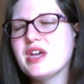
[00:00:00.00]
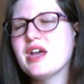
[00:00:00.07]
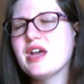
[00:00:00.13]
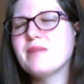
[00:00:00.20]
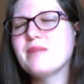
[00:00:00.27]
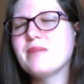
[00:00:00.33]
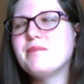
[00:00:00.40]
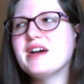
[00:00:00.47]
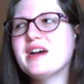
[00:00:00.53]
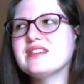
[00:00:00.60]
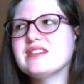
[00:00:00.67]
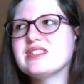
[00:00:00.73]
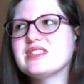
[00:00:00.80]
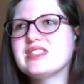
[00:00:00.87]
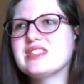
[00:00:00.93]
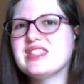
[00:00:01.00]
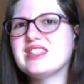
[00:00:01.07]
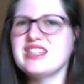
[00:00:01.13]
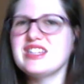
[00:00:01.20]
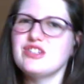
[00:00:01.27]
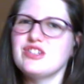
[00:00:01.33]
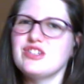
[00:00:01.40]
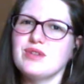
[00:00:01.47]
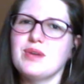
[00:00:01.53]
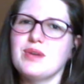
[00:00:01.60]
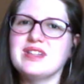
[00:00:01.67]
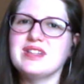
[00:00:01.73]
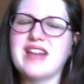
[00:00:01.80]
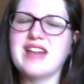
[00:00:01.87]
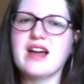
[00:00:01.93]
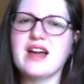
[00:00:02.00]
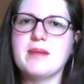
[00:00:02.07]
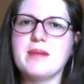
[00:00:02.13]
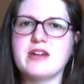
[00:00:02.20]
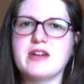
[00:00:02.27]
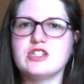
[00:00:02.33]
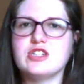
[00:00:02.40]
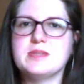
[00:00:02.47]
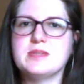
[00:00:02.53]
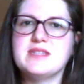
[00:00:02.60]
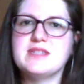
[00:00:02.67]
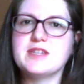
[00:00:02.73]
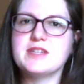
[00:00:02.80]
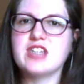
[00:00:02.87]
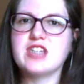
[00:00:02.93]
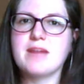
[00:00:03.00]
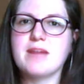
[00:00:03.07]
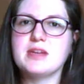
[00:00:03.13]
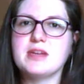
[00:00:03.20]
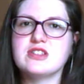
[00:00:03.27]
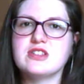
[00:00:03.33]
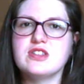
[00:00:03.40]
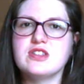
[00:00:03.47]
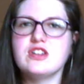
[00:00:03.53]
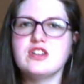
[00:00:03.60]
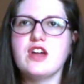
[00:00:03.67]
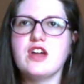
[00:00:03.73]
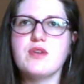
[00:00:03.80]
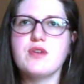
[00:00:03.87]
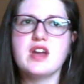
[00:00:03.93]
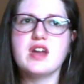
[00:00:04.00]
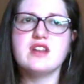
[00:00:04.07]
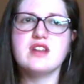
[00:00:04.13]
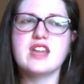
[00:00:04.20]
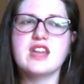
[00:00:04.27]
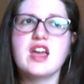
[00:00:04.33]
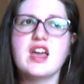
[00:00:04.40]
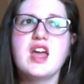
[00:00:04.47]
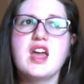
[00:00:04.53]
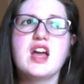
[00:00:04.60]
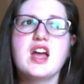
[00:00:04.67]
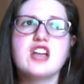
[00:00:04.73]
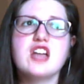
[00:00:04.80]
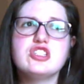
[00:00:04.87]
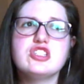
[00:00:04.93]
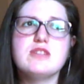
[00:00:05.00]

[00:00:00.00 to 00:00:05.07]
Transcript: but that they don't know a lot about your specific topic. So they'll know kind of like, assume that I